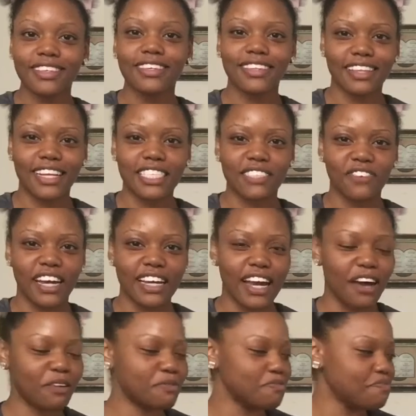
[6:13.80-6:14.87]
Let's find
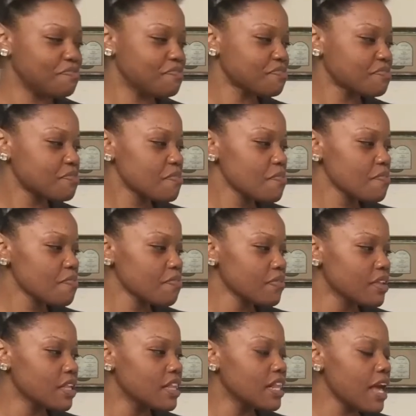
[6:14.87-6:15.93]
out.
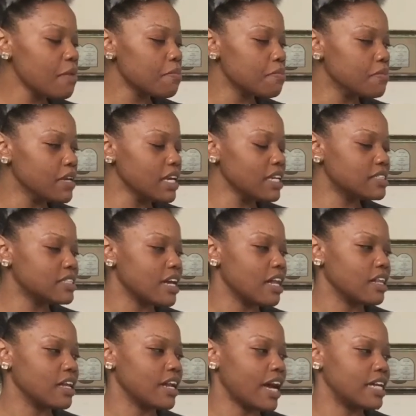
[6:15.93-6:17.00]
Let me tell
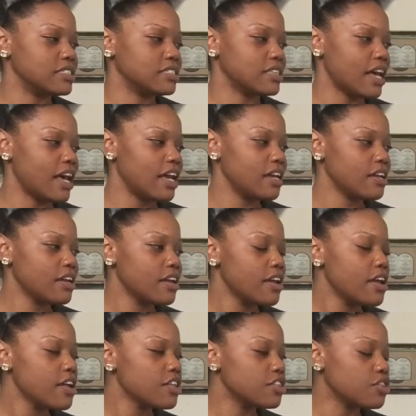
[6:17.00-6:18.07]
it, I said.
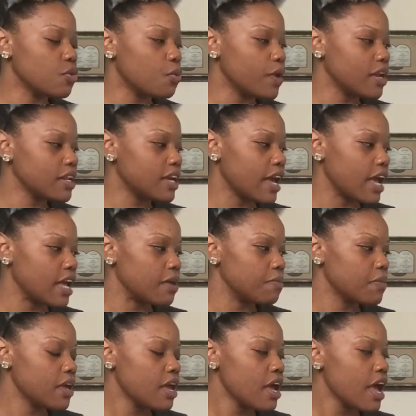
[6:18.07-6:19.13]
The wind came
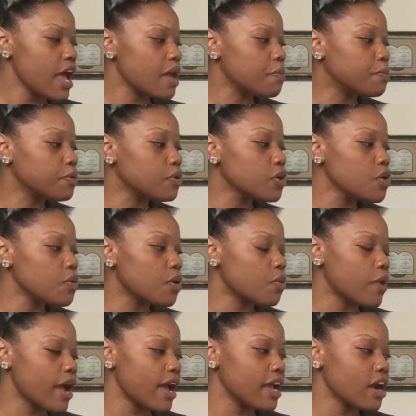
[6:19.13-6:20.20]
and blew
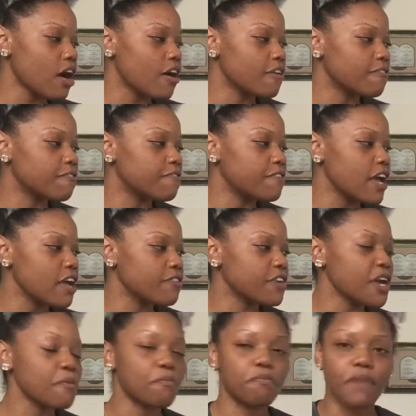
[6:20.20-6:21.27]
away our
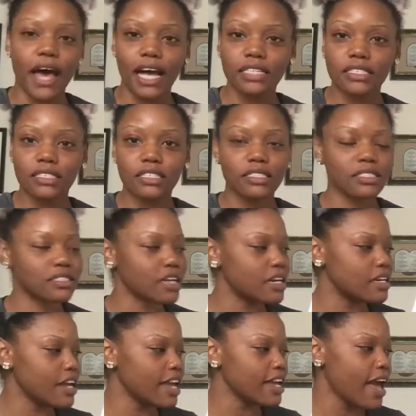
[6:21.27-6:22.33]
favorite best
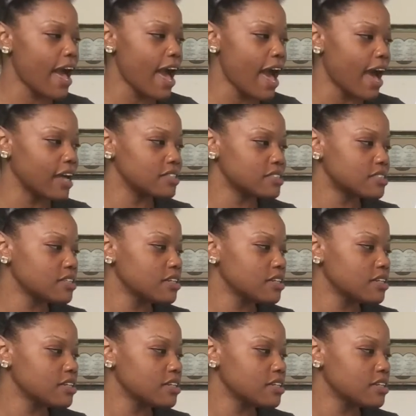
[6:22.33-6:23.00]
Sunday hat.